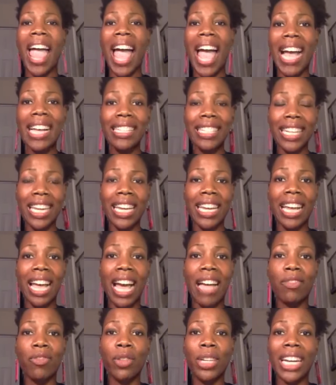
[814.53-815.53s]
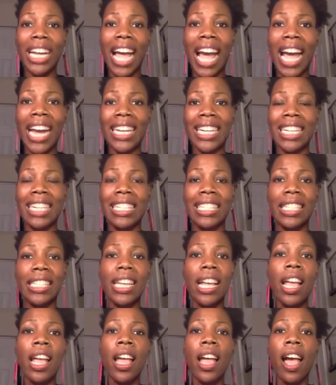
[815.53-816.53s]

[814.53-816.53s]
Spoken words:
asking God for guidance,